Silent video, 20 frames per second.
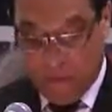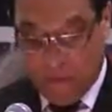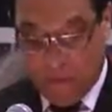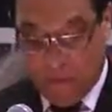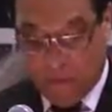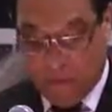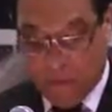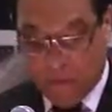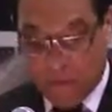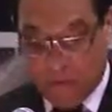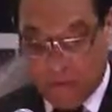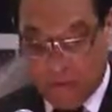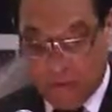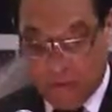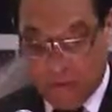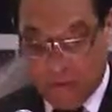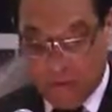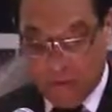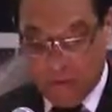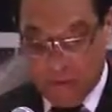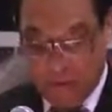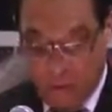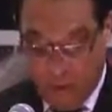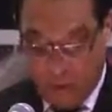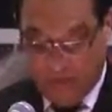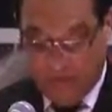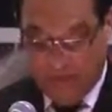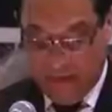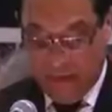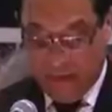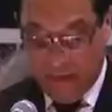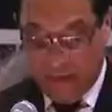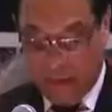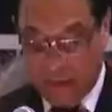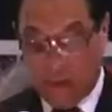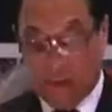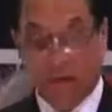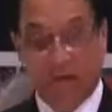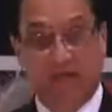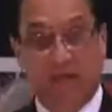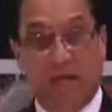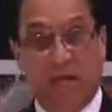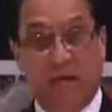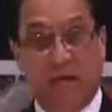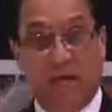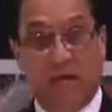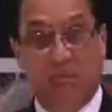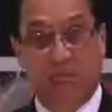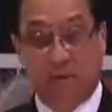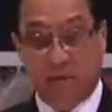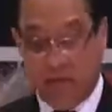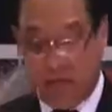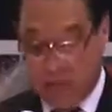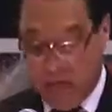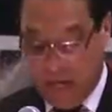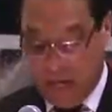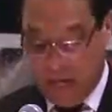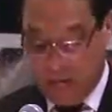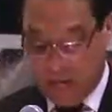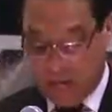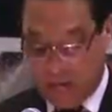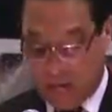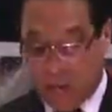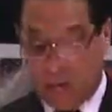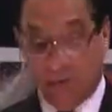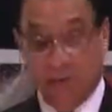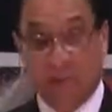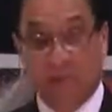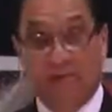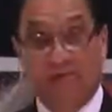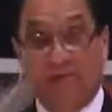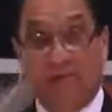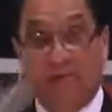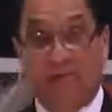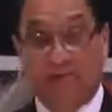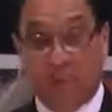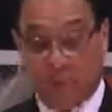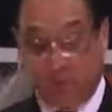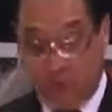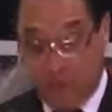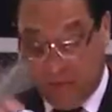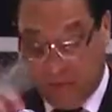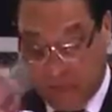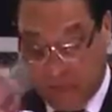to eventually qualify in terms of time spent on the island to apply for a permanent